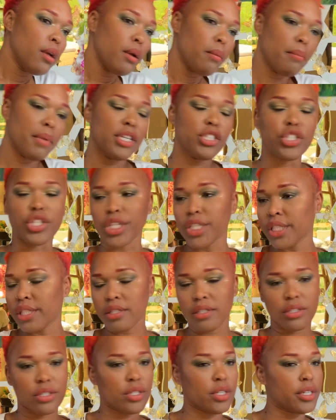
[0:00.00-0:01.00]
My shirt
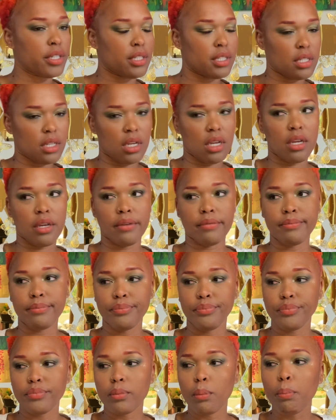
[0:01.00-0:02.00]
is dirty,
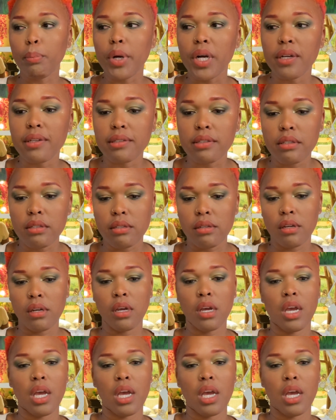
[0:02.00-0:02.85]
but